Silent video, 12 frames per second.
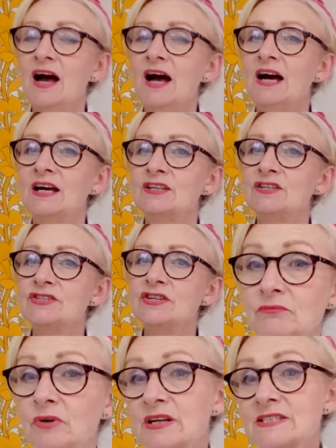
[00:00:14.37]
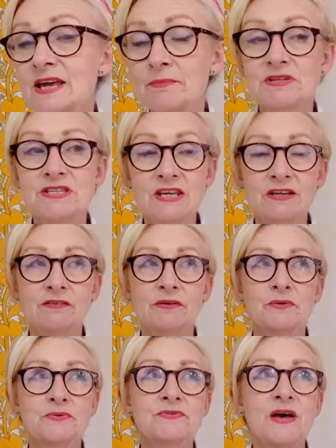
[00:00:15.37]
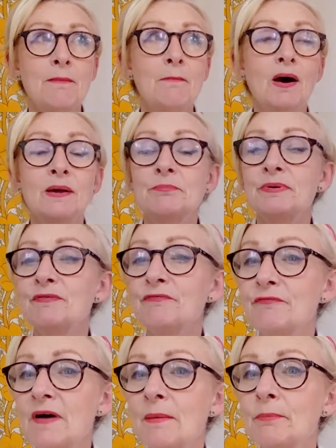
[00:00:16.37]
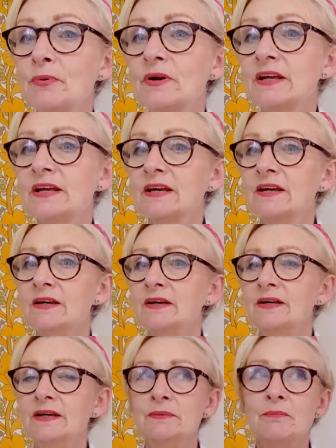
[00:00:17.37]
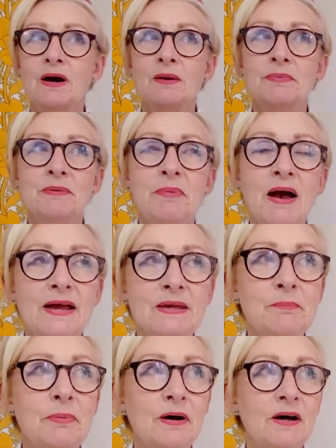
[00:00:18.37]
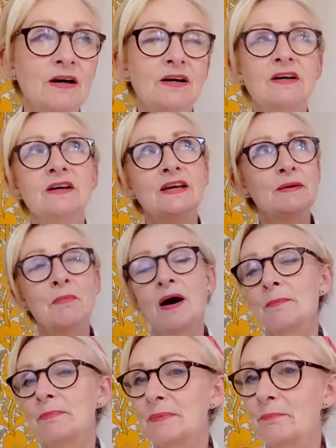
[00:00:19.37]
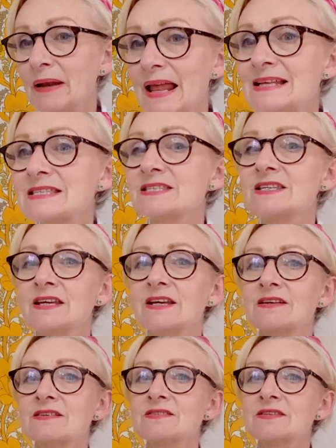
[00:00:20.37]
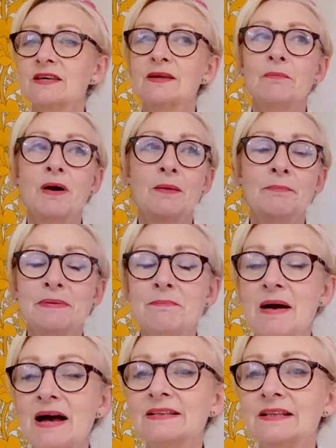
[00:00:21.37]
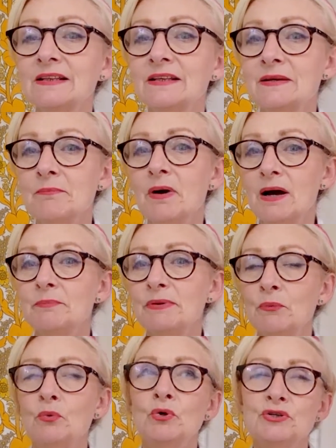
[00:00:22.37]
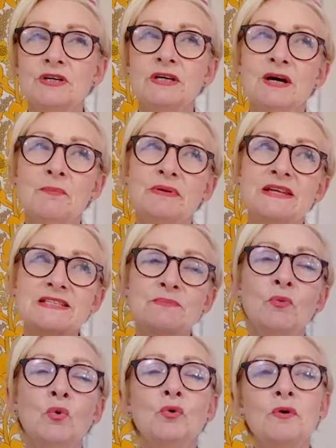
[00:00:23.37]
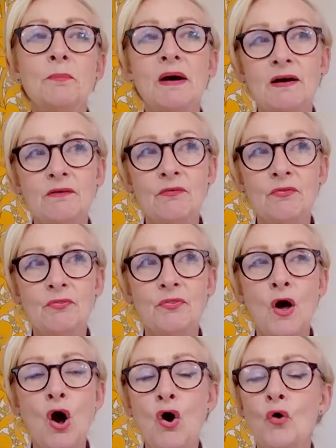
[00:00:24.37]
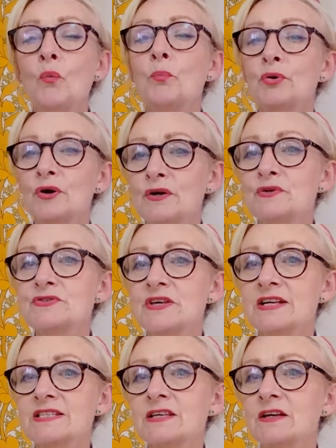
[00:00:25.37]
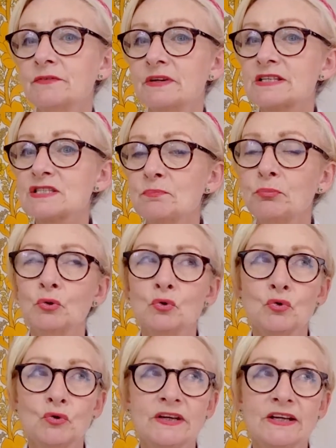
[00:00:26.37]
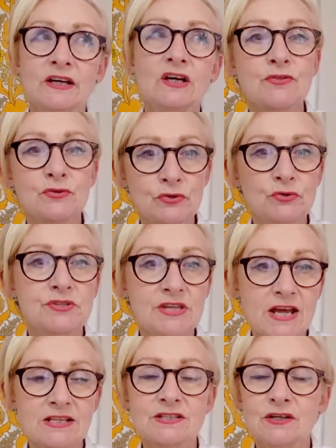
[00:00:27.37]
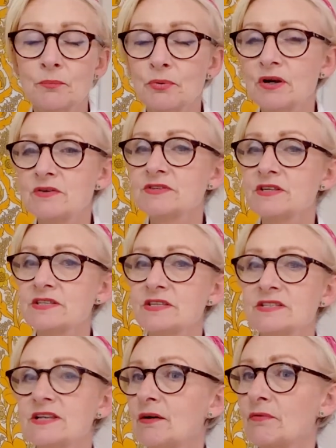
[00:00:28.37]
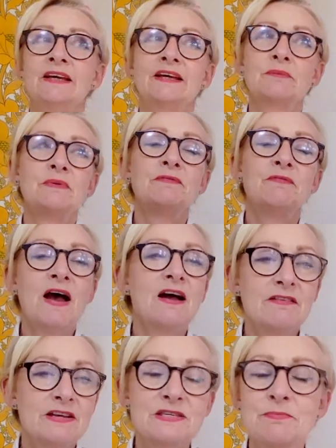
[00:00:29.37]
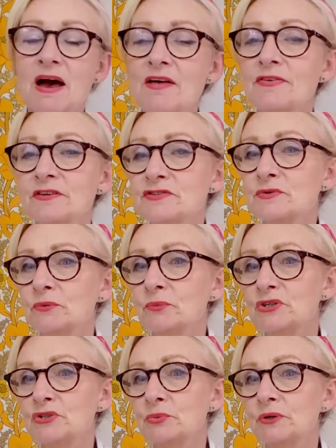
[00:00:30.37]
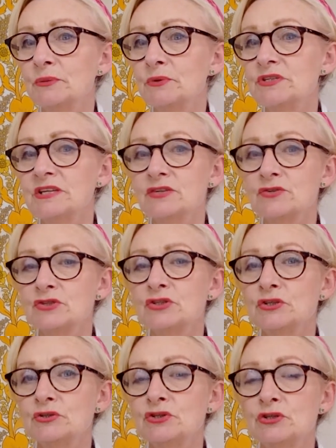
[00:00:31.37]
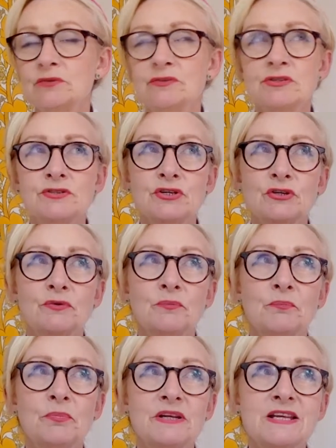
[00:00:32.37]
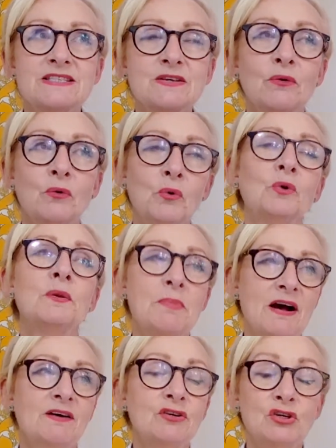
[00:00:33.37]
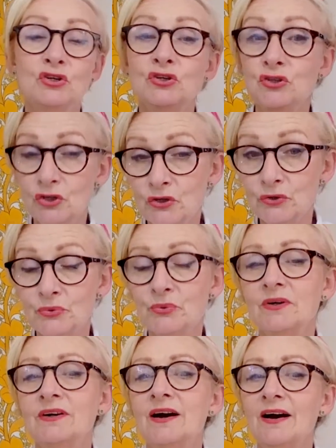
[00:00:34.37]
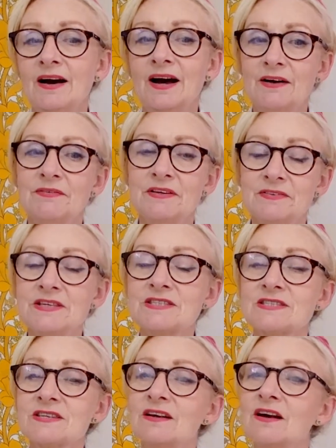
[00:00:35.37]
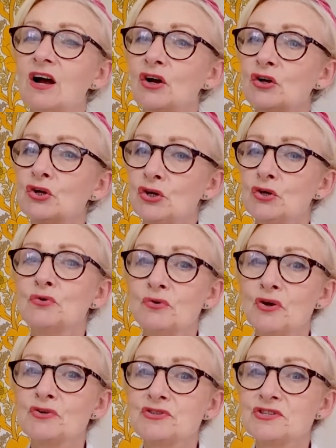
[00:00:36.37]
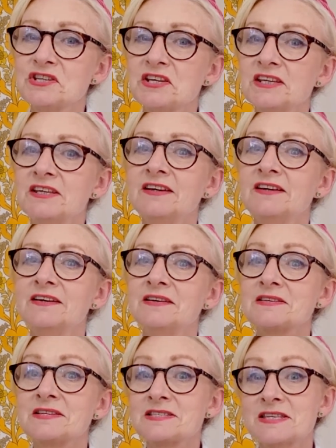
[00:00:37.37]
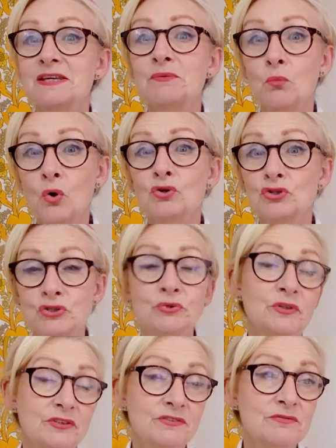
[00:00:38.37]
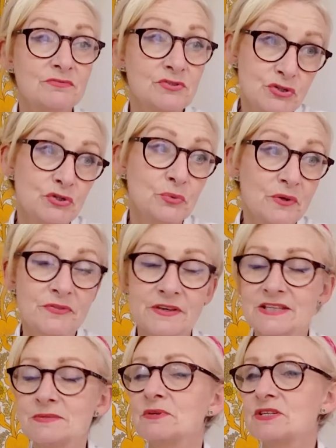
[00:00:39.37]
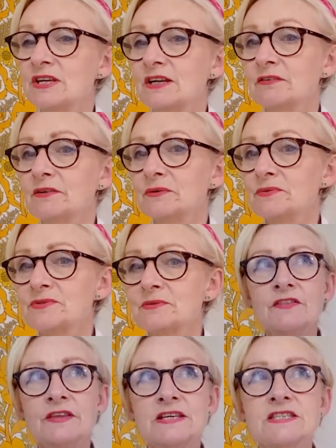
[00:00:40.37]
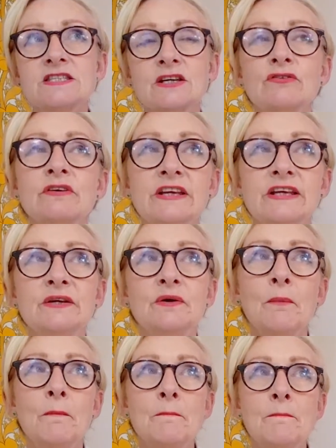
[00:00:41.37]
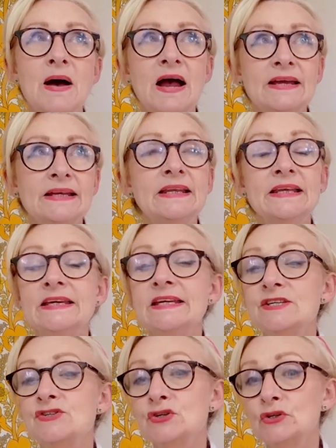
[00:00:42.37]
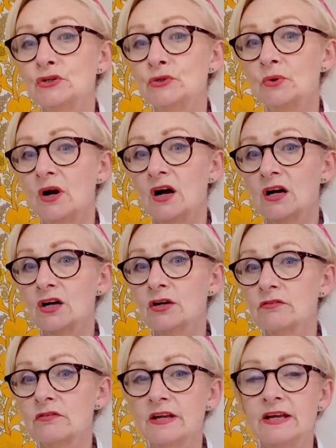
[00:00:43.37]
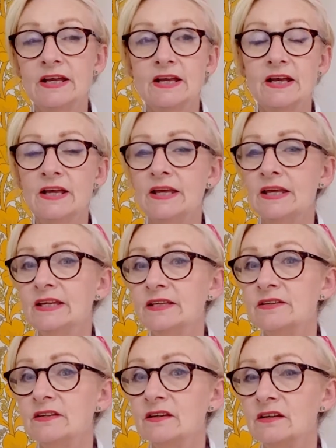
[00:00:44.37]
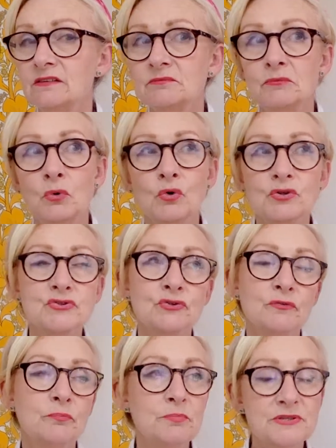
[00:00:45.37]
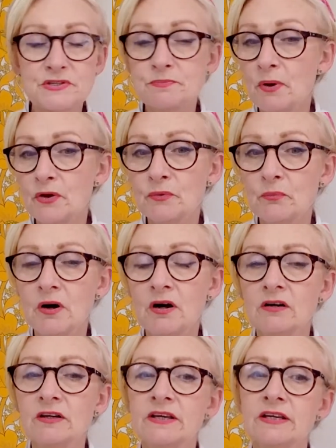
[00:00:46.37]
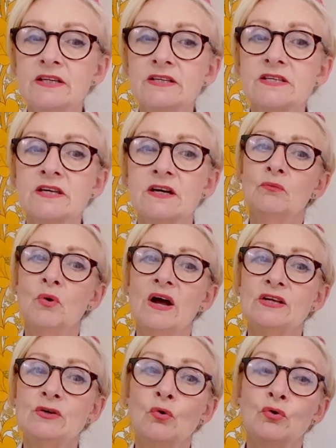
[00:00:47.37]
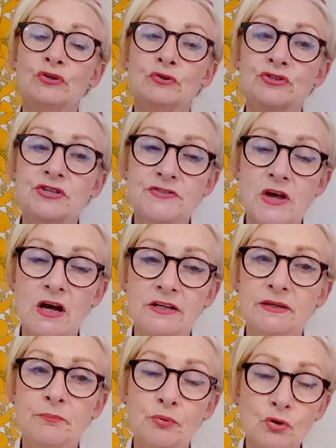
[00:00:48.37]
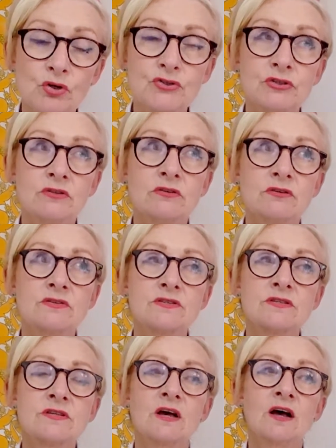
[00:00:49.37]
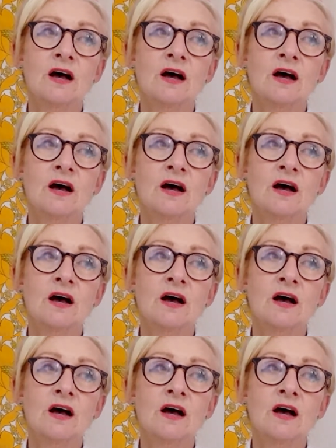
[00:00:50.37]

and when I say materials, that might be fabric, it might be paper, it might be plastics, it might be metal, it might be wood, but it's more about the whole process of exploring through textile processes. Now, it can be various methods at which we would introduce you to, but it's all about you having this curiosity to see what you can do with these materials. This degree may lead to a career in more sort of bespoke market way, or you're designing products.